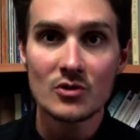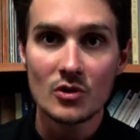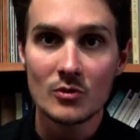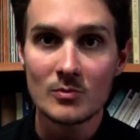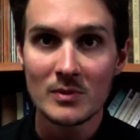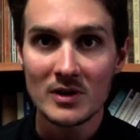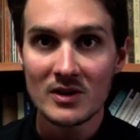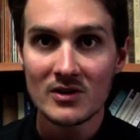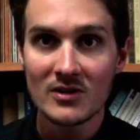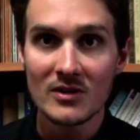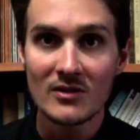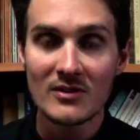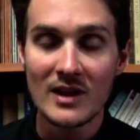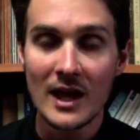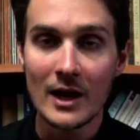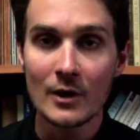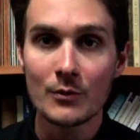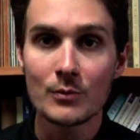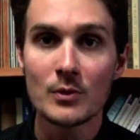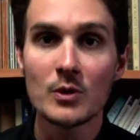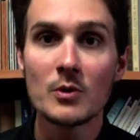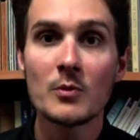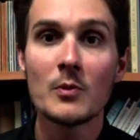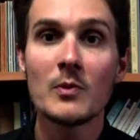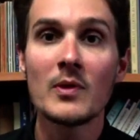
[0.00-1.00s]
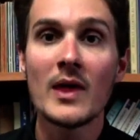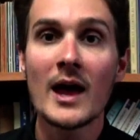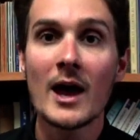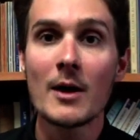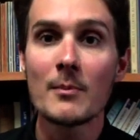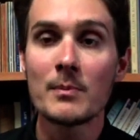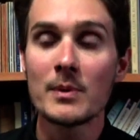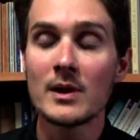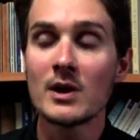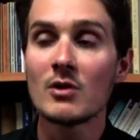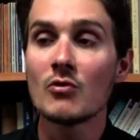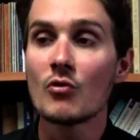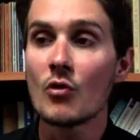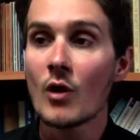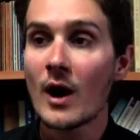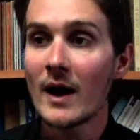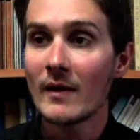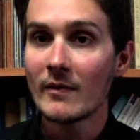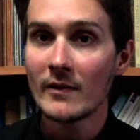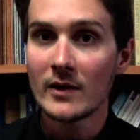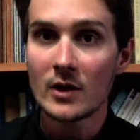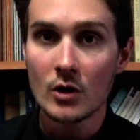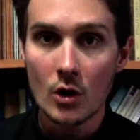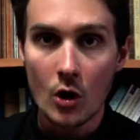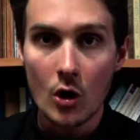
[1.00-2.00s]
or administer sacraments without being
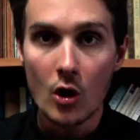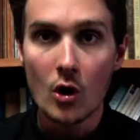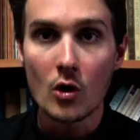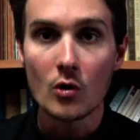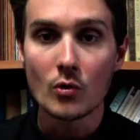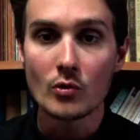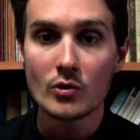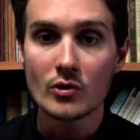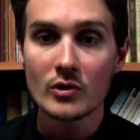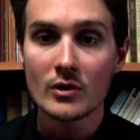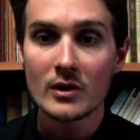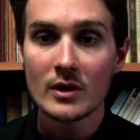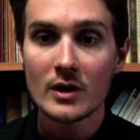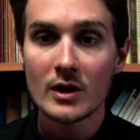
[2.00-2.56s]
rightly called.